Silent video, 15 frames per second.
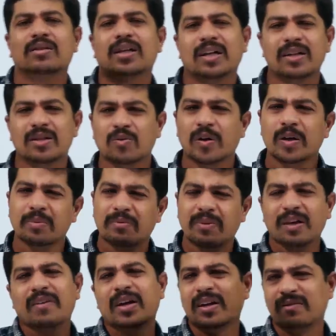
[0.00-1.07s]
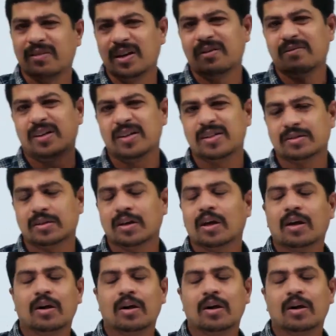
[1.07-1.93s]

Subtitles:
then it is going to be very, very difficult for us.